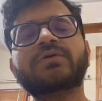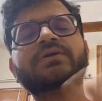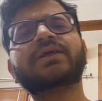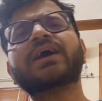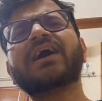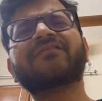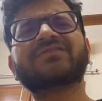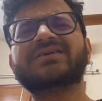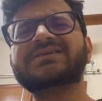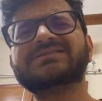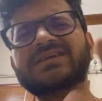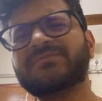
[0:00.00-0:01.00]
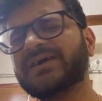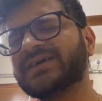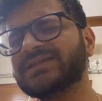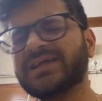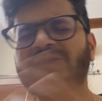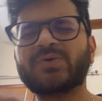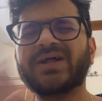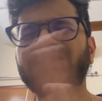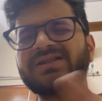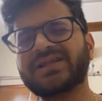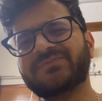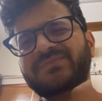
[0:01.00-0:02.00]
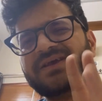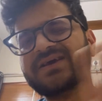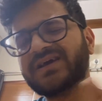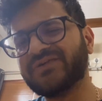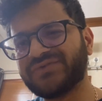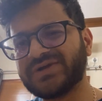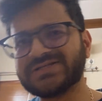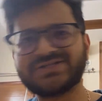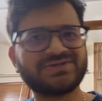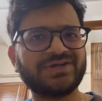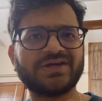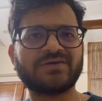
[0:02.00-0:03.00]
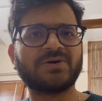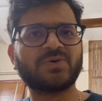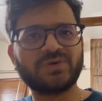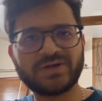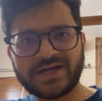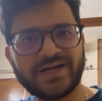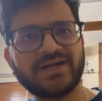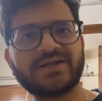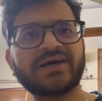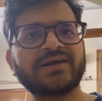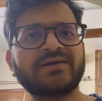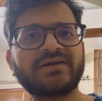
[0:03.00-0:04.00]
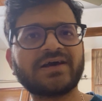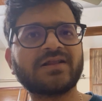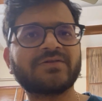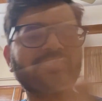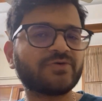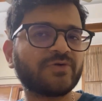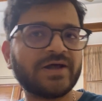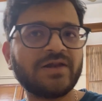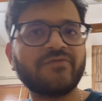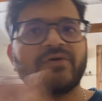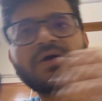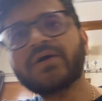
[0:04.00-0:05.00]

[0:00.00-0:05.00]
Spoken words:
They have the decent package, like 12 LPA average, near about, right? 10, 12, 12.